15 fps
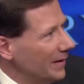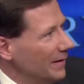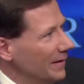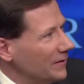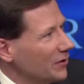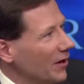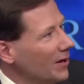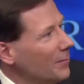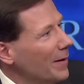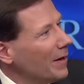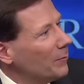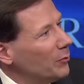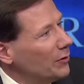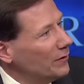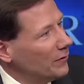It's all
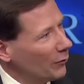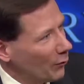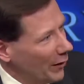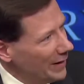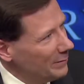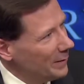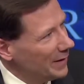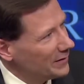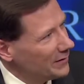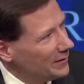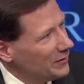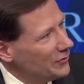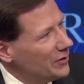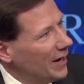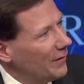about putting the right
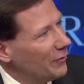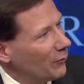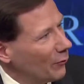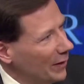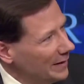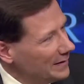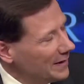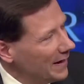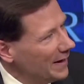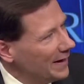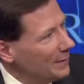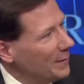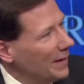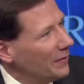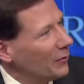message at the right
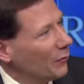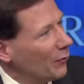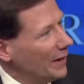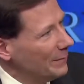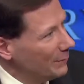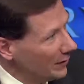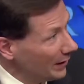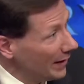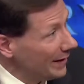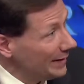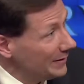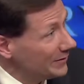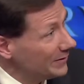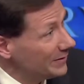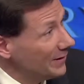time, at the right
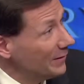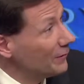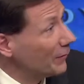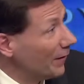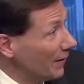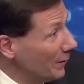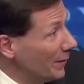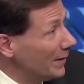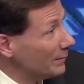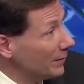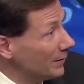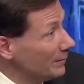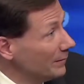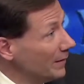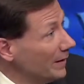place in front of the
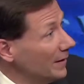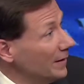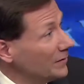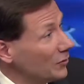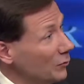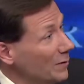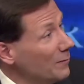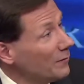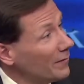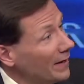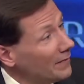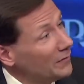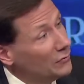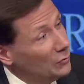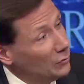member. So we
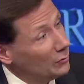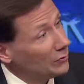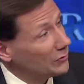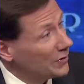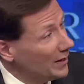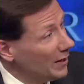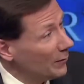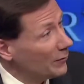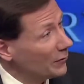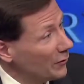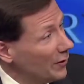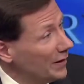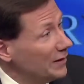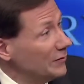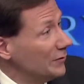provide the tools to help the
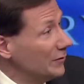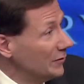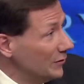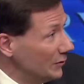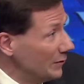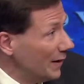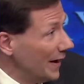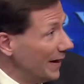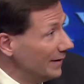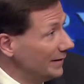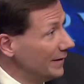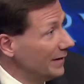credit union do that.